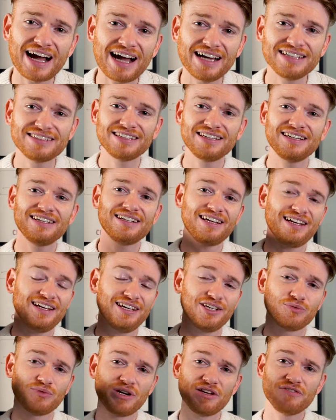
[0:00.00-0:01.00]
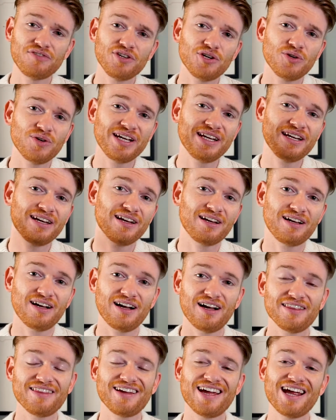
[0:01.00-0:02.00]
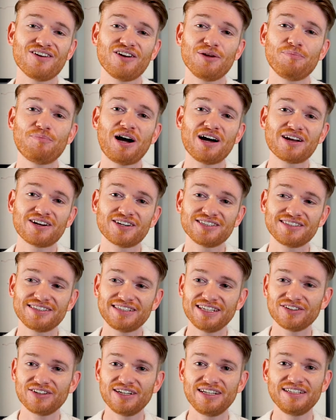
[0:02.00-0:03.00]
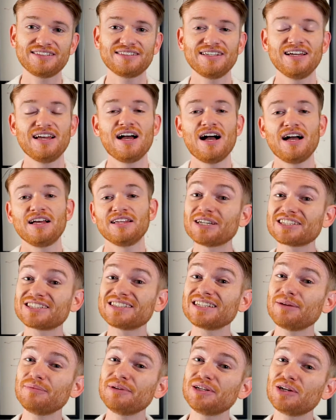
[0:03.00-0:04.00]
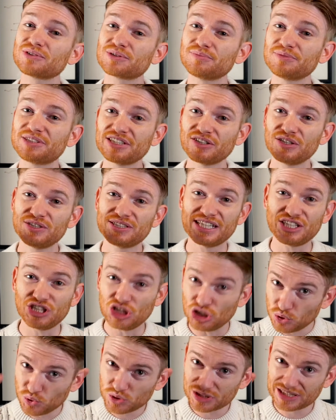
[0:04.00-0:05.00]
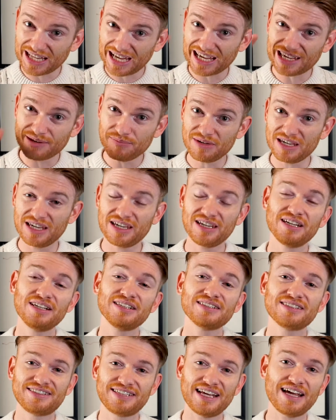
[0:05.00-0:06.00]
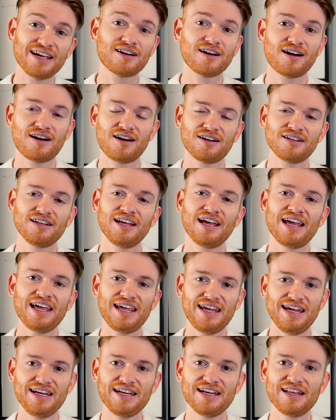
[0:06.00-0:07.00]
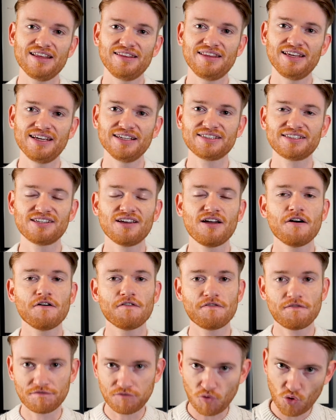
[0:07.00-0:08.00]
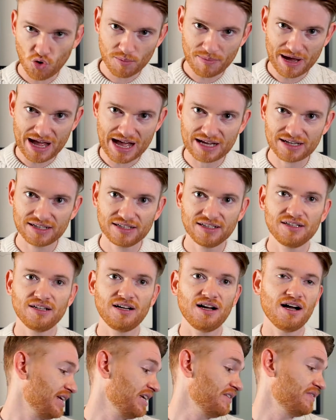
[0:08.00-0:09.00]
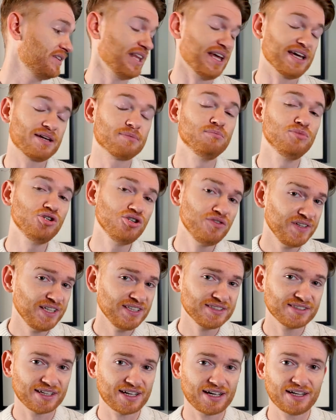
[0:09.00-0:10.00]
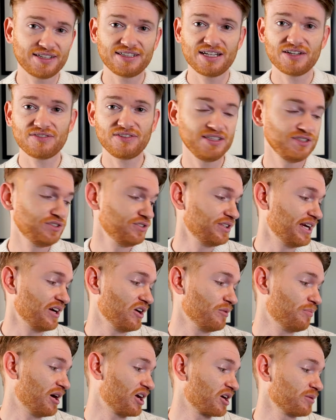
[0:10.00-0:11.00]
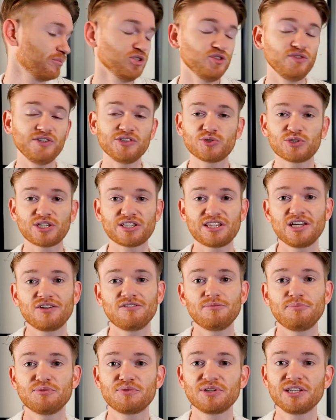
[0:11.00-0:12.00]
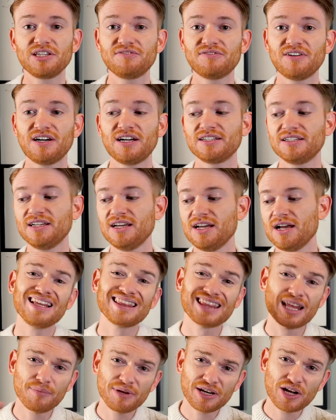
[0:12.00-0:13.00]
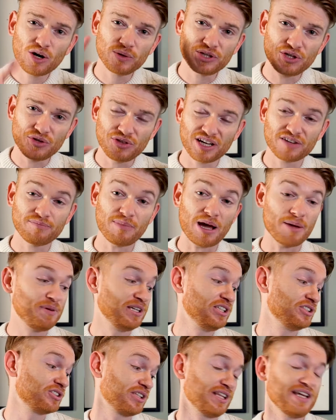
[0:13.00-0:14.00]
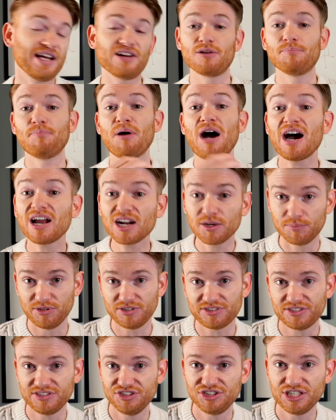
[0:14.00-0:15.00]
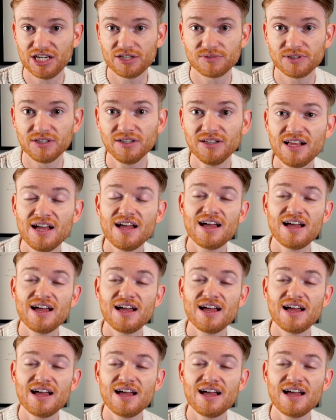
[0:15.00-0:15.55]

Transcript: I did in reviewing the Harry Potter series. Especially let me know some series that you would like me to take on in this format. Even movies, I could definitely do the Harry Potter movies, which I think would be really fun. Let me know what you think of my opinions on the Harry Potter books in general,